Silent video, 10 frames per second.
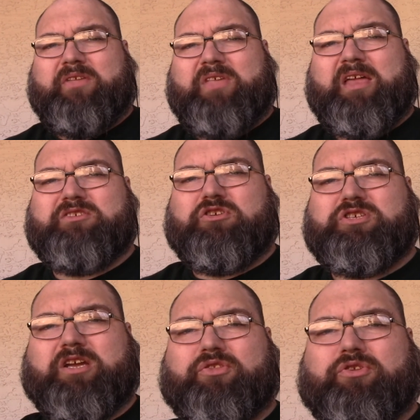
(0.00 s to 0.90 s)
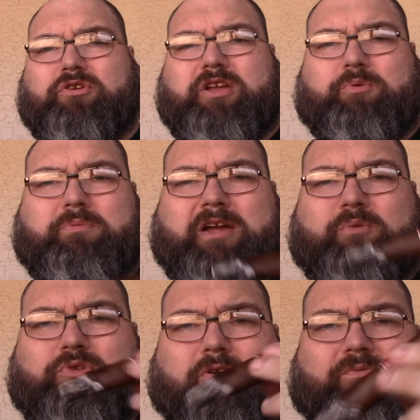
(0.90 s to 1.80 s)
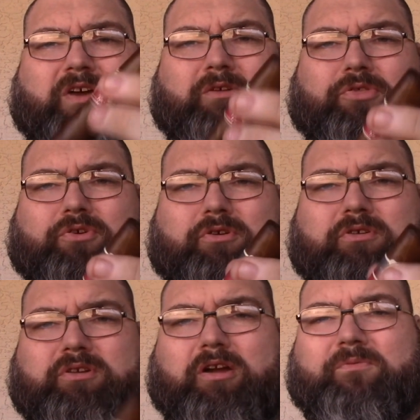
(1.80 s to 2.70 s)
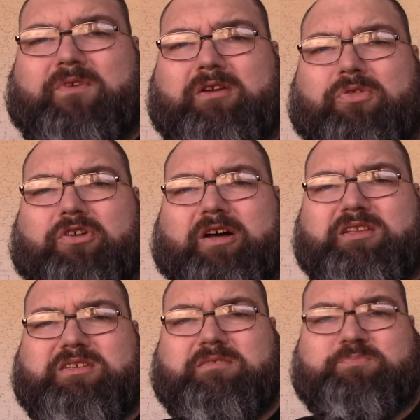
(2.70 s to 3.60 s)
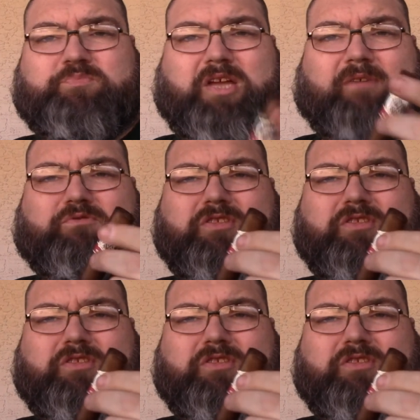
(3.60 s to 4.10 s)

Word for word: that is our second third, and we're back with our final third, our final thoughts after